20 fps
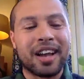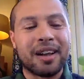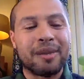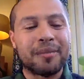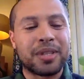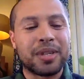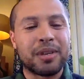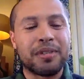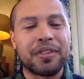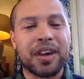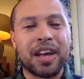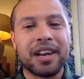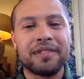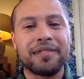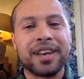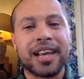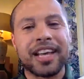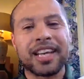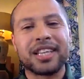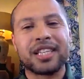So you've kind of
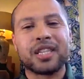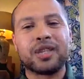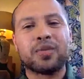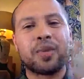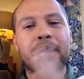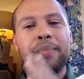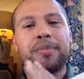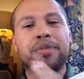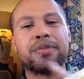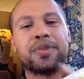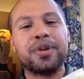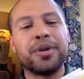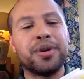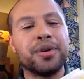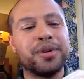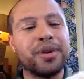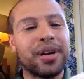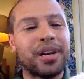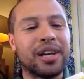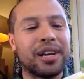like swept
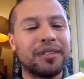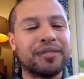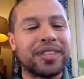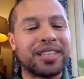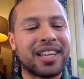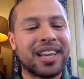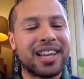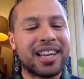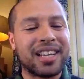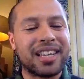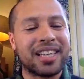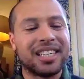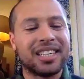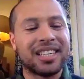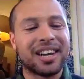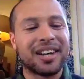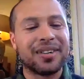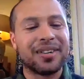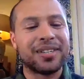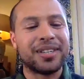through a lot of his early
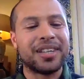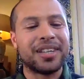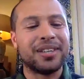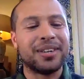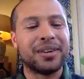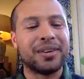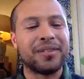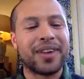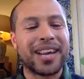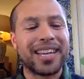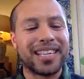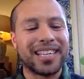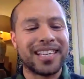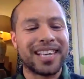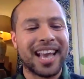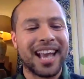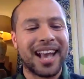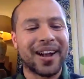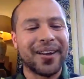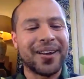childhood already
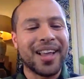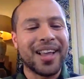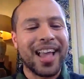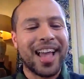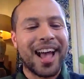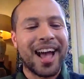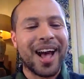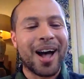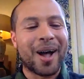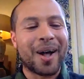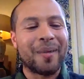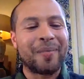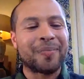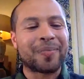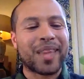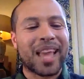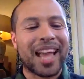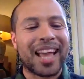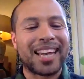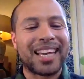now.
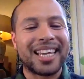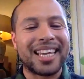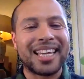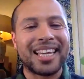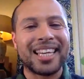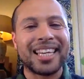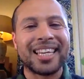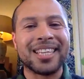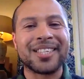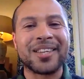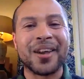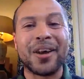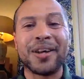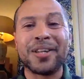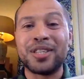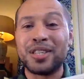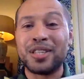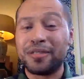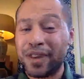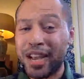And he is going
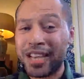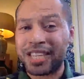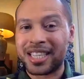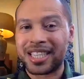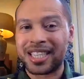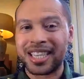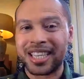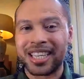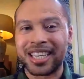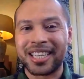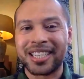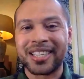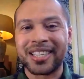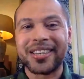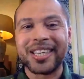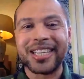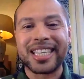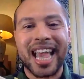to university. So he's